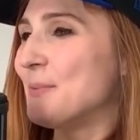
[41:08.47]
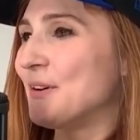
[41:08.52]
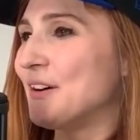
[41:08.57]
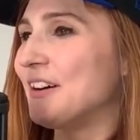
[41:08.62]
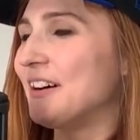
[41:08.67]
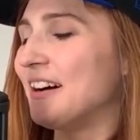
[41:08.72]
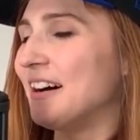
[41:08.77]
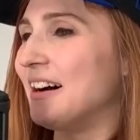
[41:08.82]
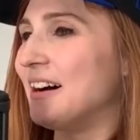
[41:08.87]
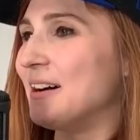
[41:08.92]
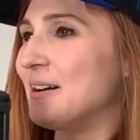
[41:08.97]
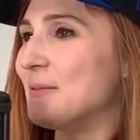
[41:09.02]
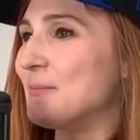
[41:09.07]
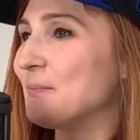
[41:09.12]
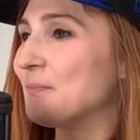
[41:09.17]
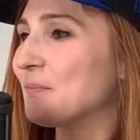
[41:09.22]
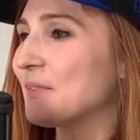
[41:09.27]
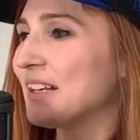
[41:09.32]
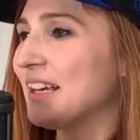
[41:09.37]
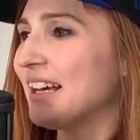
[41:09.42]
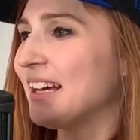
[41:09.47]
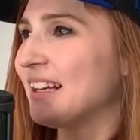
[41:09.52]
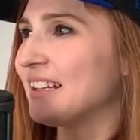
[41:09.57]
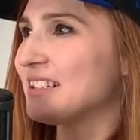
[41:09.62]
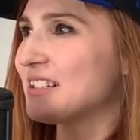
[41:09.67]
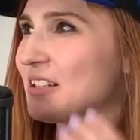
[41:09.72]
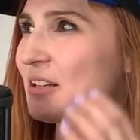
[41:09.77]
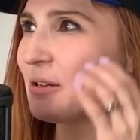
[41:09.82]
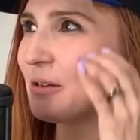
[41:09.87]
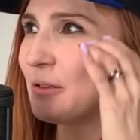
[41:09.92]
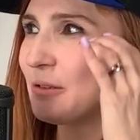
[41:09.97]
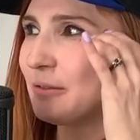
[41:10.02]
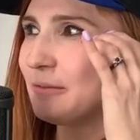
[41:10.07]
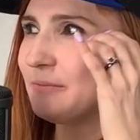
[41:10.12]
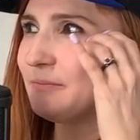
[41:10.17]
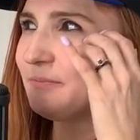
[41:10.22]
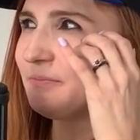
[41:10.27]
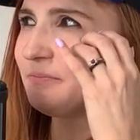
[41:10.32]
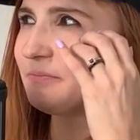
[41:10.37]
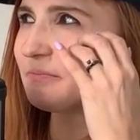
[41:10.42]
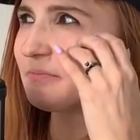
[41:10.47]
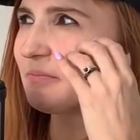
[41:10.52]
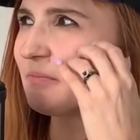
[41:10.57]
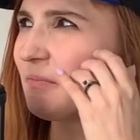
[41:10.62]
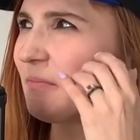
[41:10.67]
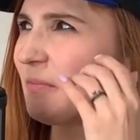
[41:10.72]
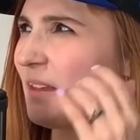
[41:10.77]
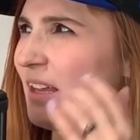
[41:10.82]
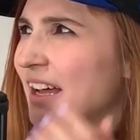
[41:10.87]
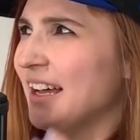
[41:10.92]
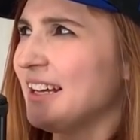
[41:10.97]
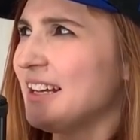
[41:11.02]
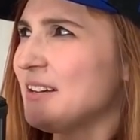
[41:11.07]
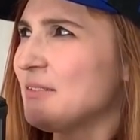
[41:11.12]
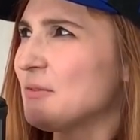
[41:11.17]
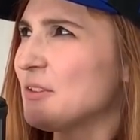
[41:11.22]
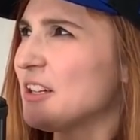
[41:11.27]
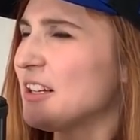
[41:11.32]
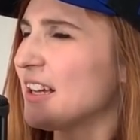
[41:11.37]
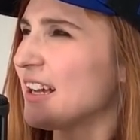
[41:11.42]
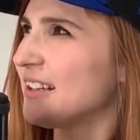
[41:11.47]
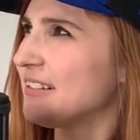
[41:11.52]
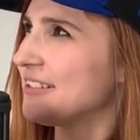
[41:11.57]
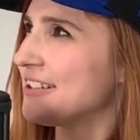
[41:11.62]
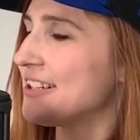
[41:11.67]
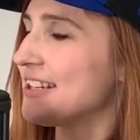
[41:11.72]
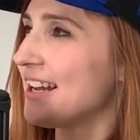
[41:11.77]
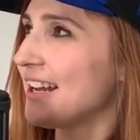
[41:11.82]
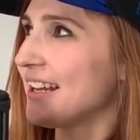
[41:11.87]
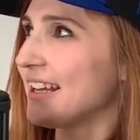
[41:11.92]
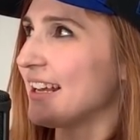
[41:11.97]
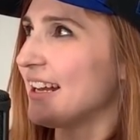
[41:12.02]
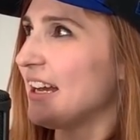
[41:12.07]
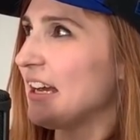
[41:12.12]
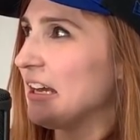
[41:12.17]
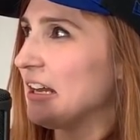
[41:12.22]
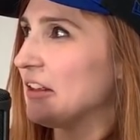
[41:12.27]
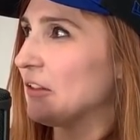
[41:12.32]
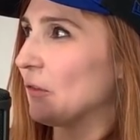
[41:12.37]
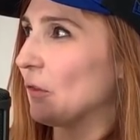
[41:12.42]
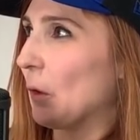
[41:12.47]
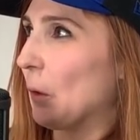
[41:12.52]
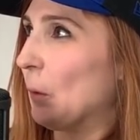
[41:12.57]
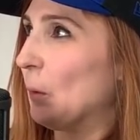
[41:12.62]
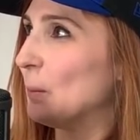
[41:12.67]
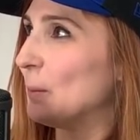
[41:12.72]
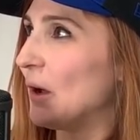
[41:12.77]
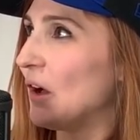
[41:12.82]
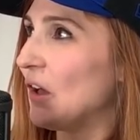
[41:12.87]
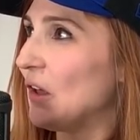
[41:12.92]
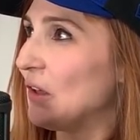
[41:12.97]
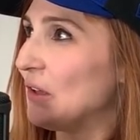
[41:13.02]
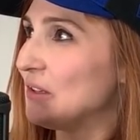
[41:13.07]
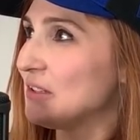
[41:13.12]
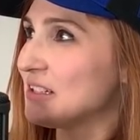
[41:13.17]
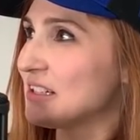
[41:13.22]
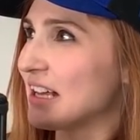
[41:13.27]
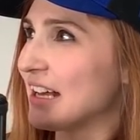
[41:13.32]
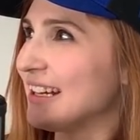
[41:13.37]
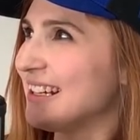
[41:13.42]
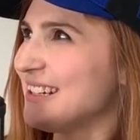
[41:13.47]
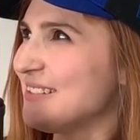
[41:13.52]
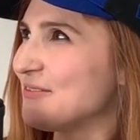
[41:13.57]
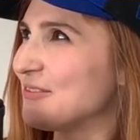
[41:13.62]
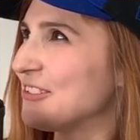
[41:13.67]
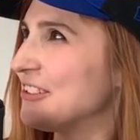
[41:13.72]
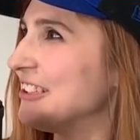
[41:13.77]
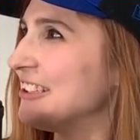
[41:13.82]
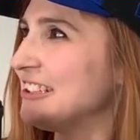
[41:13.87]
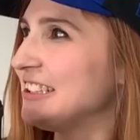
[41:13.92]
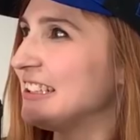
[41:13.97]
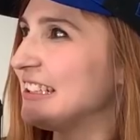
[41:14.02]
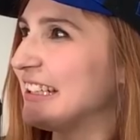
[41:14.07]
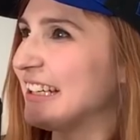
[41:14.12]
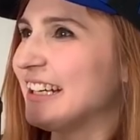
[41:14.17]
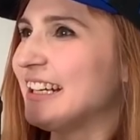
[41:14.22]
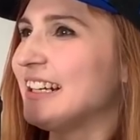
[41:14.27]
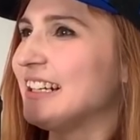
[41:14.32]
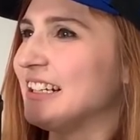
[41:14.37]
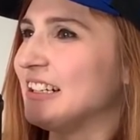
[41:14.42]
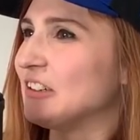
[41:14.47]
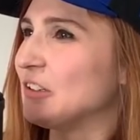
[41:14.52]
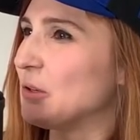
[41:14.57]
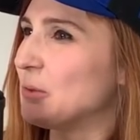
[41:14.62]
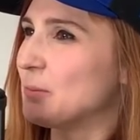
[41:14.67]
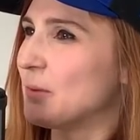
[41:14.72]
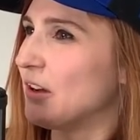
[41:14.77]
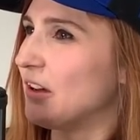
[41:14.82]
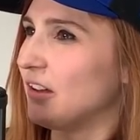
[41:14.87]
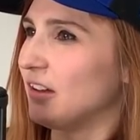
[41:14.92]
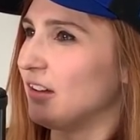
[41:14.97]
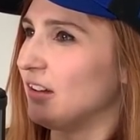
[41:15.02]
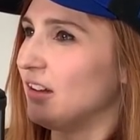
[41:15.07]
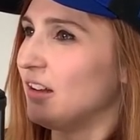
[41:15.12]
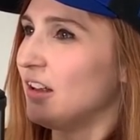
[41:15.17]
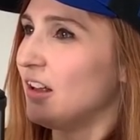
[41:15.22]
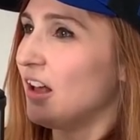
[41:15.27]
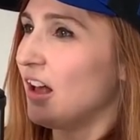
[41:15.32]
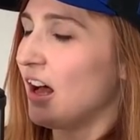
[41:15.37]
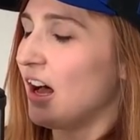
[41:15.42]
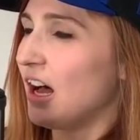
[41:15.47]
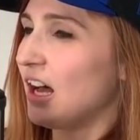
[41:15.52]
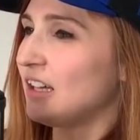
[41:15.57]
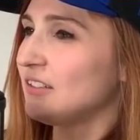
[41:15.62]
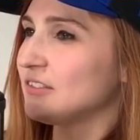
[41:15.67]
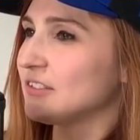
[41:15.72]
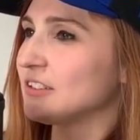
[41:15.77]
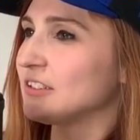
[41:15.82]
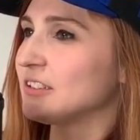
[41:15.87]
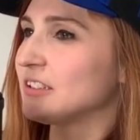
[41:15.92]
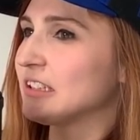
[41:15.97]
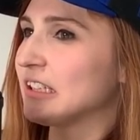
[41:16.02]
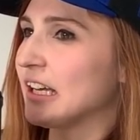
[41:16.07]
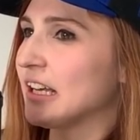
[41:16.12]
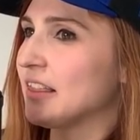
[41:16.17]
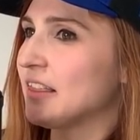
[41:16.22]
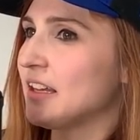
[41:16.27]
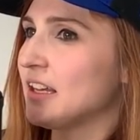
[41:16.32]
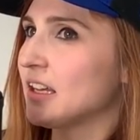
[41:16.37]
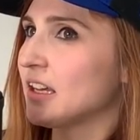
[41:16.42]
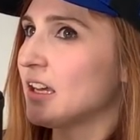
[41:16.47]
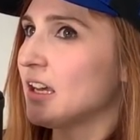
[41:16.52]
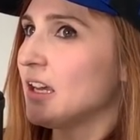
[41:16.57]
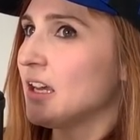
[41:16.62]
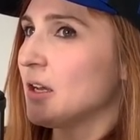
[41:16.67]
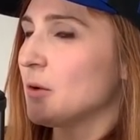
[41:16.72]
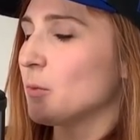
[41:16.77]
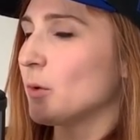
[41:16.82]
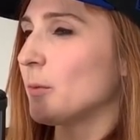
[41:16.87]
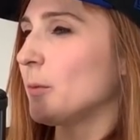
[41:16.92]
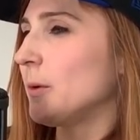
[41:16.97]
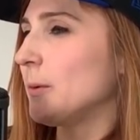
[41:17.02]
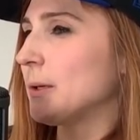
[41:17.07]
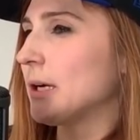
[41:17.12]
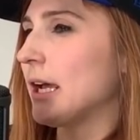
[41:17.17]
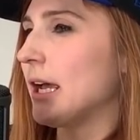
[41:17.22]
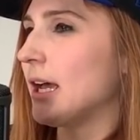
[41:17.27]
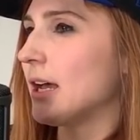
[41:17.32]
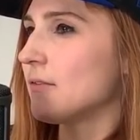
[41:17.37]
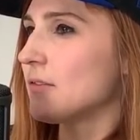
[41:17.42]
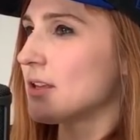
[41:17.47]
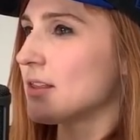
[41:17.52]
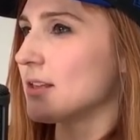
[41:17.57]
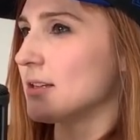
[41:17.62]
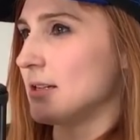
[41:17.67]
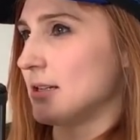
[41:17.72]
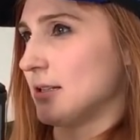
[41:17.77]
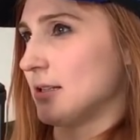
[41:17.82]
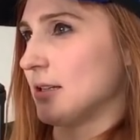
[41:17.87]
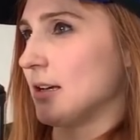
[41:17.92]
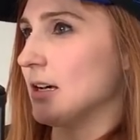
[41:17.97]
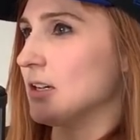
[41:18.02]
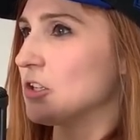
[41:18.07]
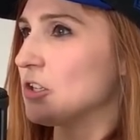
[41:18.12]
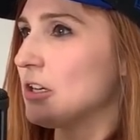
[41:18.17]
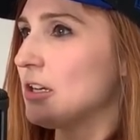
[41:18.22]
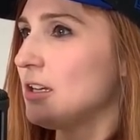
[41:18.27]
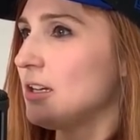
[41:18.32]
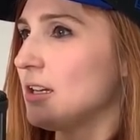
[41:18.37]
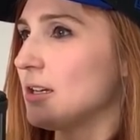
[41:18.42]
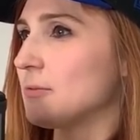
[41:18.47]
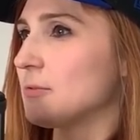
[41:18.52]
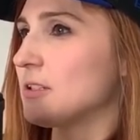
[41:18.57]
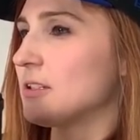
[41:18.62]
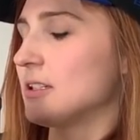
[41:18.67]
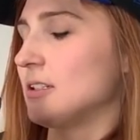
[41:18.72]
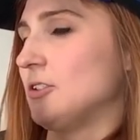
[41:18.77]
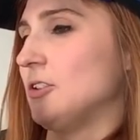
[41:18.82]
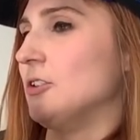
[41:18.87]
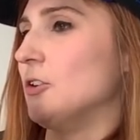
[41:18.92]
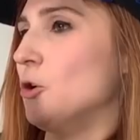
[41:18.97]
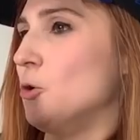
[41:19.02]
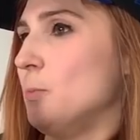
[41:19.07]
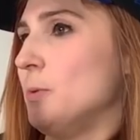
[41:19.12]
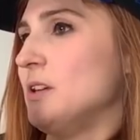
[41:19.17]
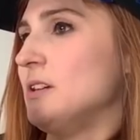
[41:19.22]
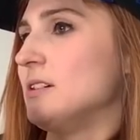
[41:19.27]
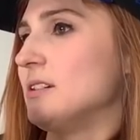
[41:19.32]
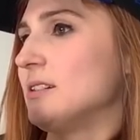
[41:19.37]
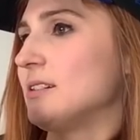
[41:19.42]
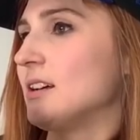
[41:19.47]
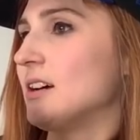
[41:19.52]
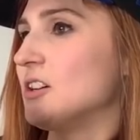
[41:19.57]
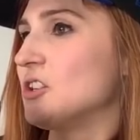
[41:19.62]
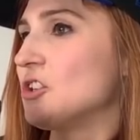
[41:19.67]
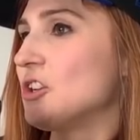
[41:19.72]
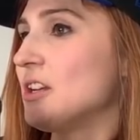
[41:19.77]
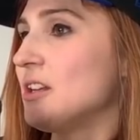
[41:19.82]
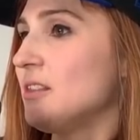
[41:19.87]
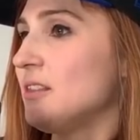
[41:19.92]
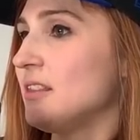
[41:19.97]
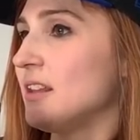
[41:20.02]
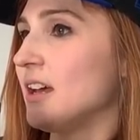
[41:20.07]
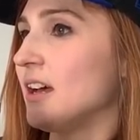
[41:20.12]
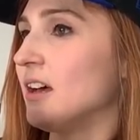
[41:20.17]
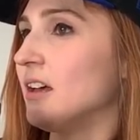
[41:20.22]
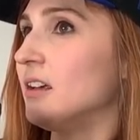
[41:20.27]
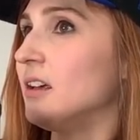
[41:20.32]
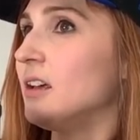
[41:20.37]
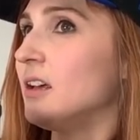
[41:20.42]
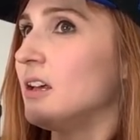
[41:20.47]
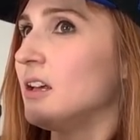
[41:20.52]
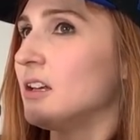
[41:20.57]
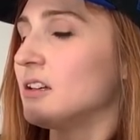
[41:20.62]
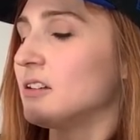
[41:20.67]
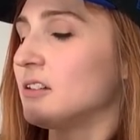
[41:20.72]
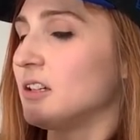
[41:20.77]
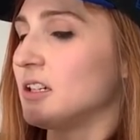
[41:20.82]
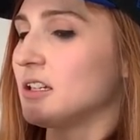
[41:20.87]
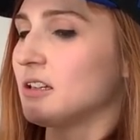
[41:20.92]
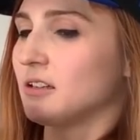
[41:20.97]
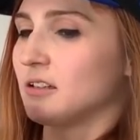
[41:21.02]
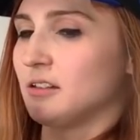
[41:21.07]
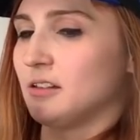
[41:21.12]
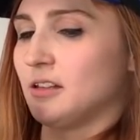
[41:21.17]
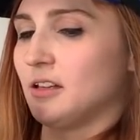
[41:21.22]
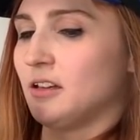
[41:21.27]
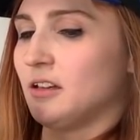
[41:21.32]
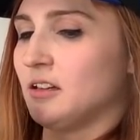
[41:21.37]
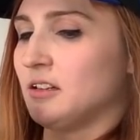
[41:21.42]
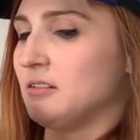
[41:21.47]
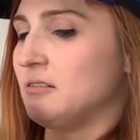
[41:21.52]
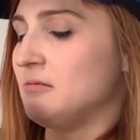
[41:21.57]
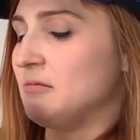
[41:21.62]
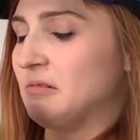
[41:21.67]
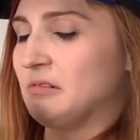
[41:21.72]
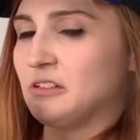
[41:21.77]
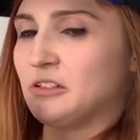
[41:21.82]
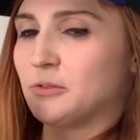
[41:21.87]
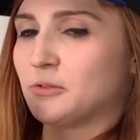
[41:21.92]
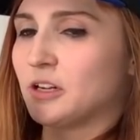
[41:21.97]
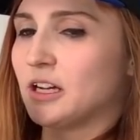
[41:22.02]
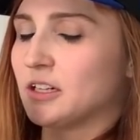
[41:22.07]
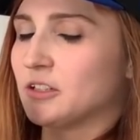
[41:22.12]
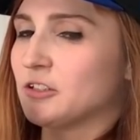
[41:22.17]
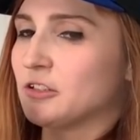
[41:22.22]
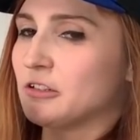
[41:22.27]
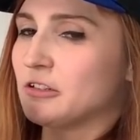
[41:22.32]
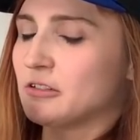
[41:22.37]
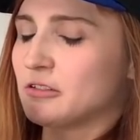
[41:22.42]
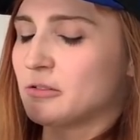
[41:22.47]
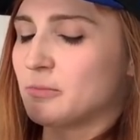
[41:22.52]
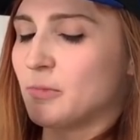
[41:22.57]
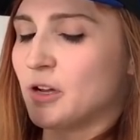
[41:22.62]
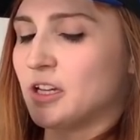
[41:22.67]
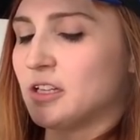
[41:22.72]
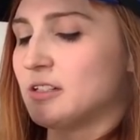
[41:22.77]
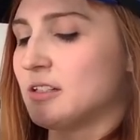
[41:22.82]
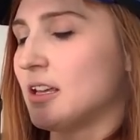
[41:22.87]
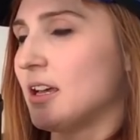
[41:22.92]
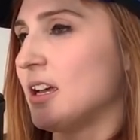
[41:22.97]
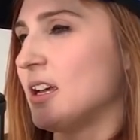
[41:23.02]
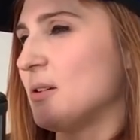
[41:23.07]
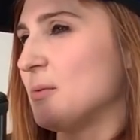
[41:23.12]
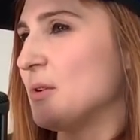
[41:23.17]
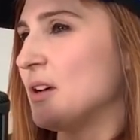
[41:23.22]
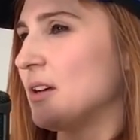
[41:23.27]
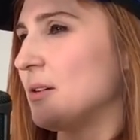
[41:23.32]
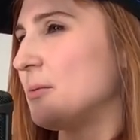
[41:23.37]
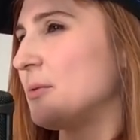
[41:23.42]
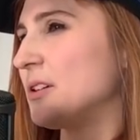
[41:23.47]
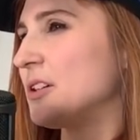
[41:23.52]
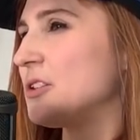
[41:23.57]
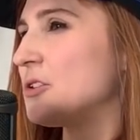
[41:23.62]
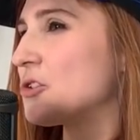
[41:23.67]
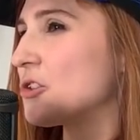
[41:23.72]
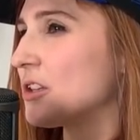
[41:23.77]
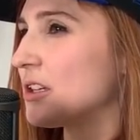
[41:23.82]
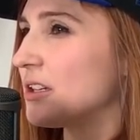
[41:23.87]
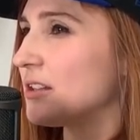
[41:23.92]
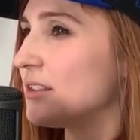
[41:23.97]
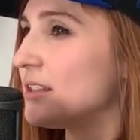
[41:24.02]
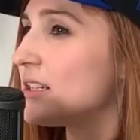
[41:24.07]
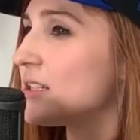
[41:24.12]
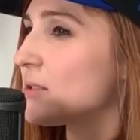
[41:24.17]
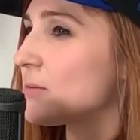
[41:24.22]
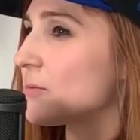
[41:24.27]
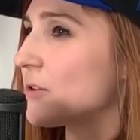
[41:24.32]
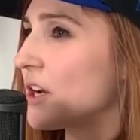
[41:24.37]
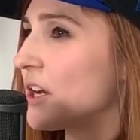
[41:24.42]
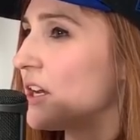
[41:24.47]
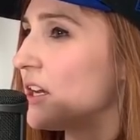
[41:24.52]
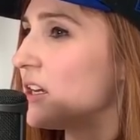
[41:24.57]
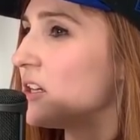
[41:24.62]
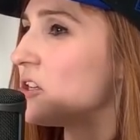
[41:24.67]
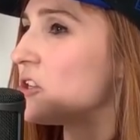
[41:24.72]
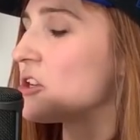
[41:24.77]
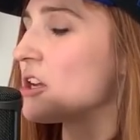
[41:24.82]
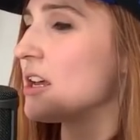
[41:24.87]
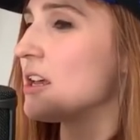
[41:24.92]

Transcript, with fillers: But um, yeah, so I didn't really, did I get any low balls? I didn't really get any low ball offers. I think when we were having the discussion, it was such an open discussion that like the directors might say, well, we're usually in this range.